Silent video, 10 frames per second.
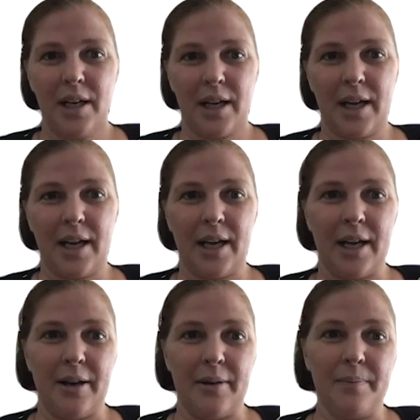
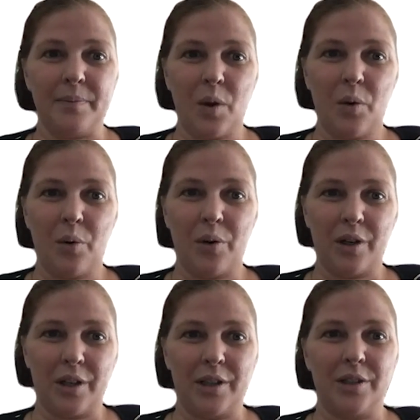um,
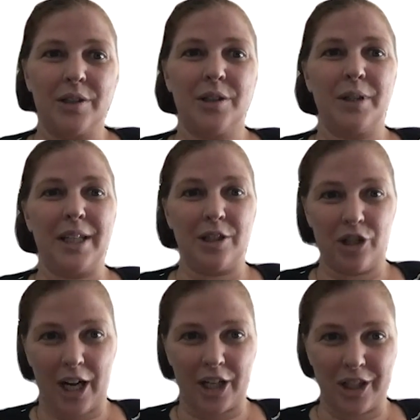or doing
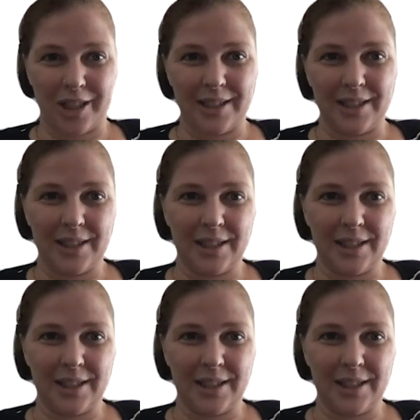injections,